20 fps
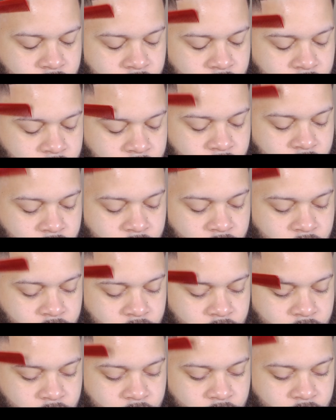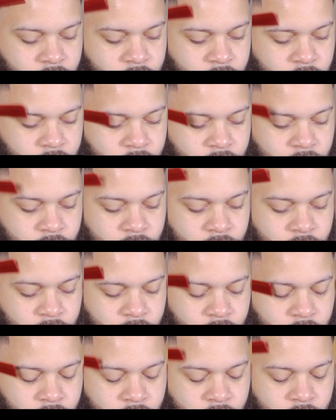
Nothing is said.